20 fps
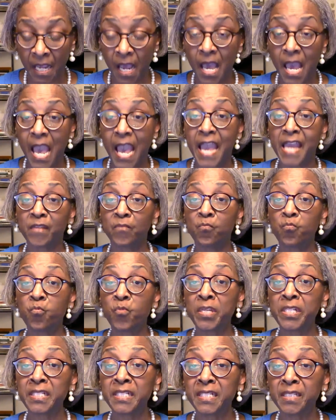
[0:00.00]
and
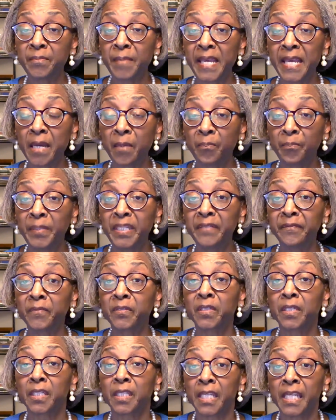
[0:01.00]
wisdom helped me to
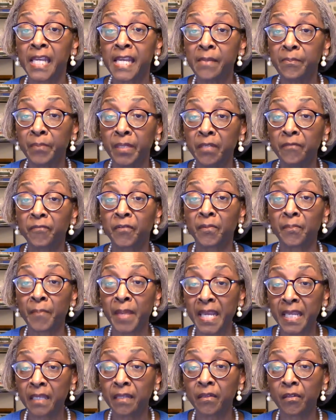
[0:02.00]
keep me from
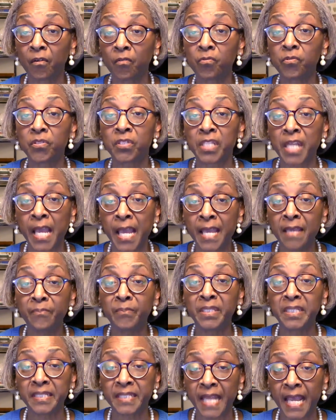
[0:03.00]
making those same
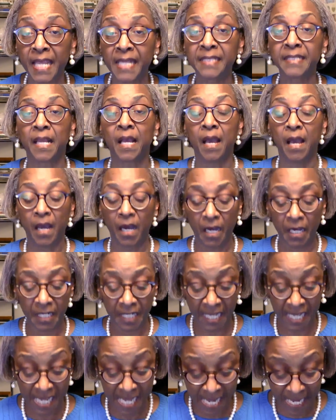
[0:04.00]
mistakes
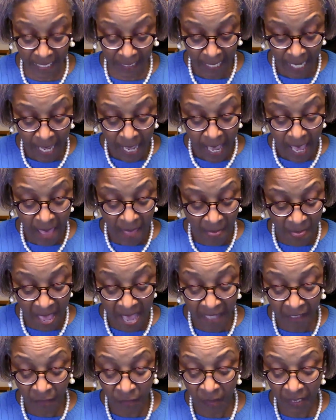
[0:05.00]
again. And that's
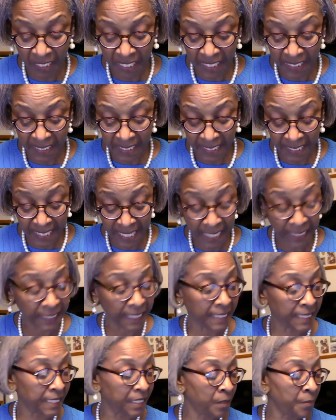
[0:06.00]
what he's telling
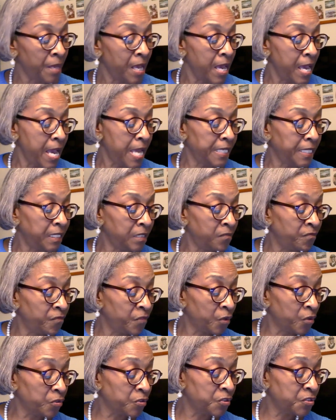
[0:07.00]
them. And in
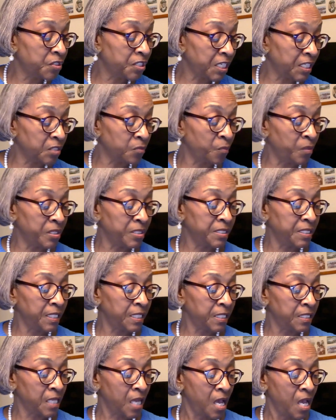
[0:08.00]
verse 6, where he says,
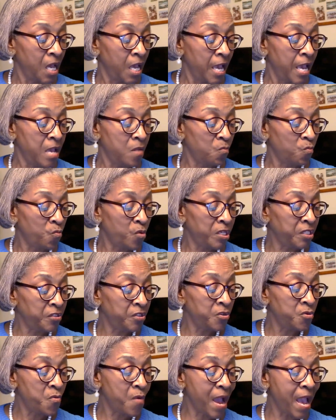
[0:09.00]
and when
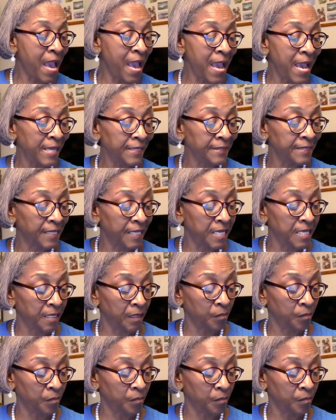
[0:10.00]
you ask him,